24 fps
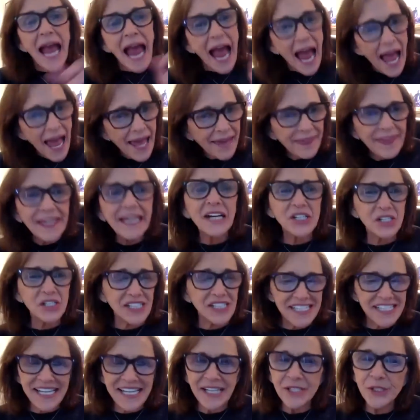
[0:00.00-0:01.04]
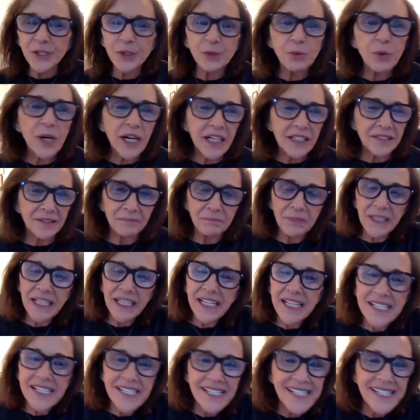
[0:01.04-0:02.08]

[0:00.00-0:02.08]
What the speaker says: I think I'll just send you one because